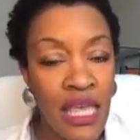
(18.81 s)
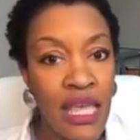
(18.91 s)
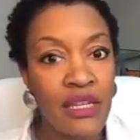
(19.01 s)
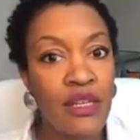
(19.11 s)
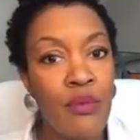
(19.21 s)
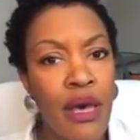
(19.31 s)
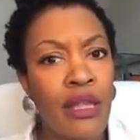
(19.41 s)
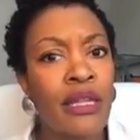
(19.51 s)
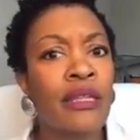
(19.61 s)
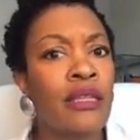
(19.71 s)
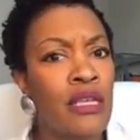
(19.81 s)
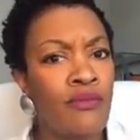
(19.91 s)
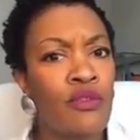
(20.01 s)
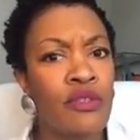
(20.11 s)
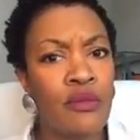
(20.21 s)
candid about it,
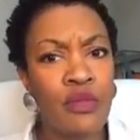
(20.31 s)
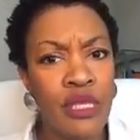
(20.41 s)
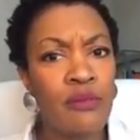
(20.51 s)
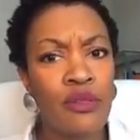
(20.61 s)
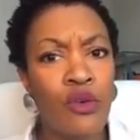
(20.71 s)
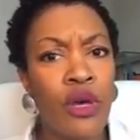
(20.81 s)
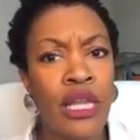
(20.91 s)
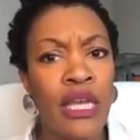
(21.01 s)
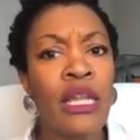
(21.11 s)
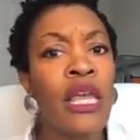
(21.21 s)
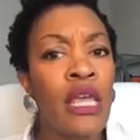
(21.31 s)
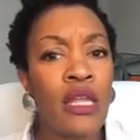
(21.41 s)
give you some tips on it,